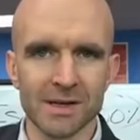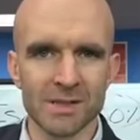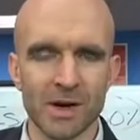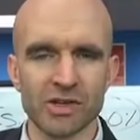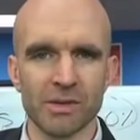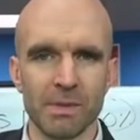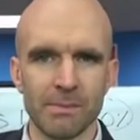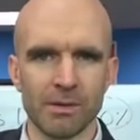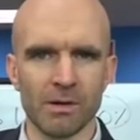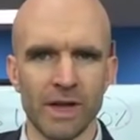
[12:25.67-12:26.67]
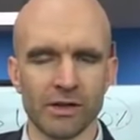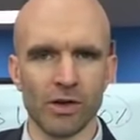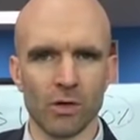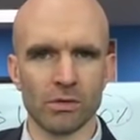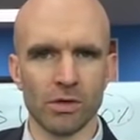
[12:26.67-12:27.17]
especially people that
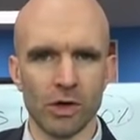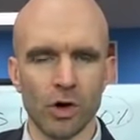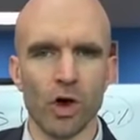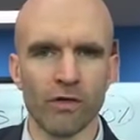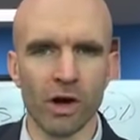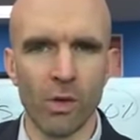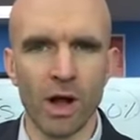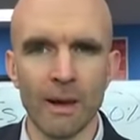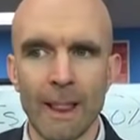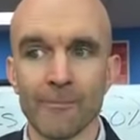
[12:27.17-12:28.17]
don't you don't know very well,